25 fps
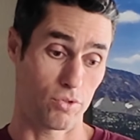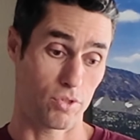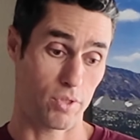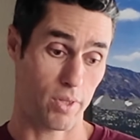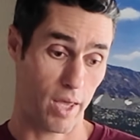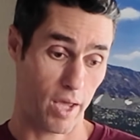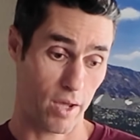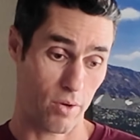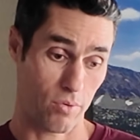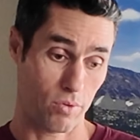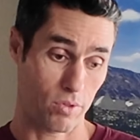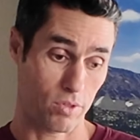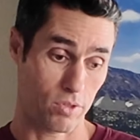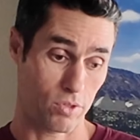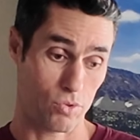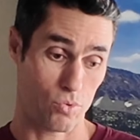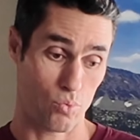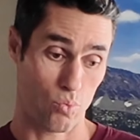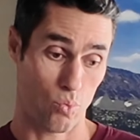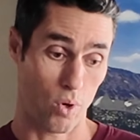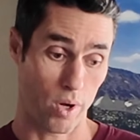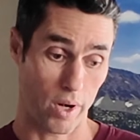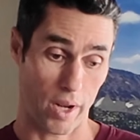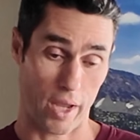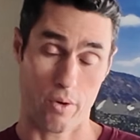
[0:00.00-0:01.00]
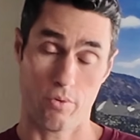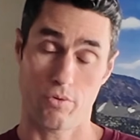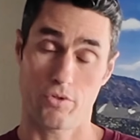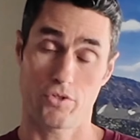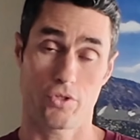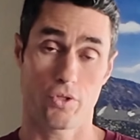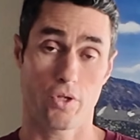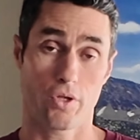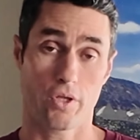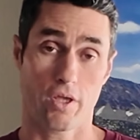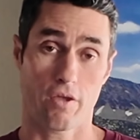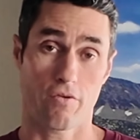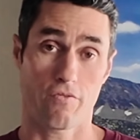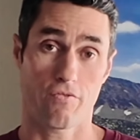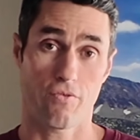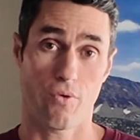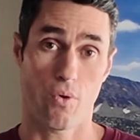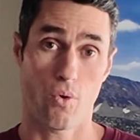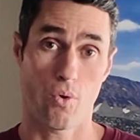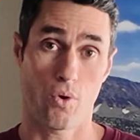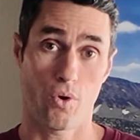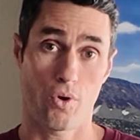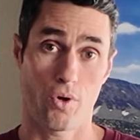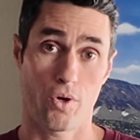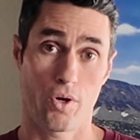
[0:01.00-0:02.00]
That was what I was looking
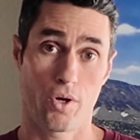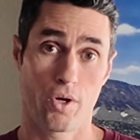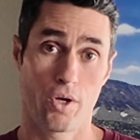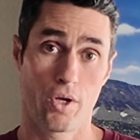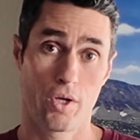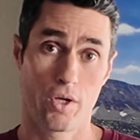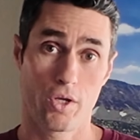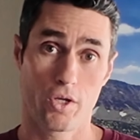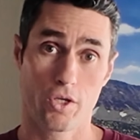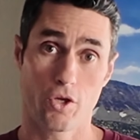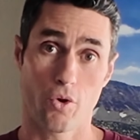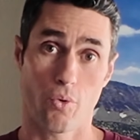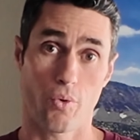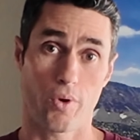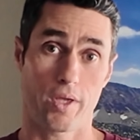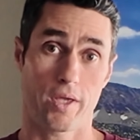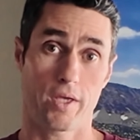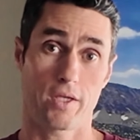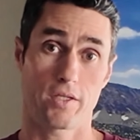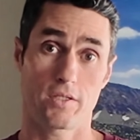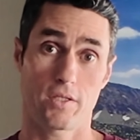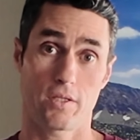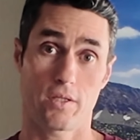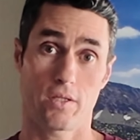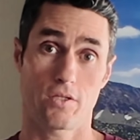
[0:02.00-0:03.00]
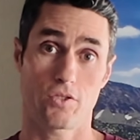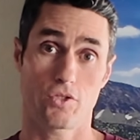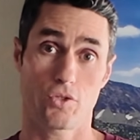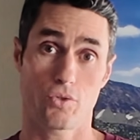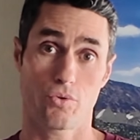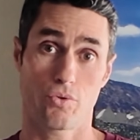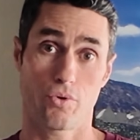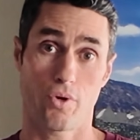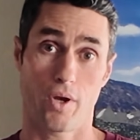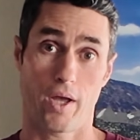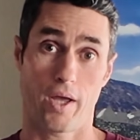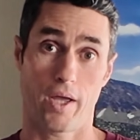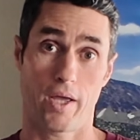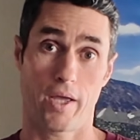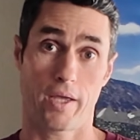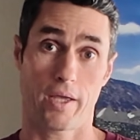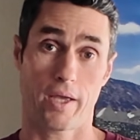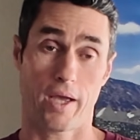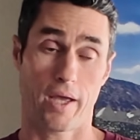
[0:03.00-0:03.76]
for going into this thru hike.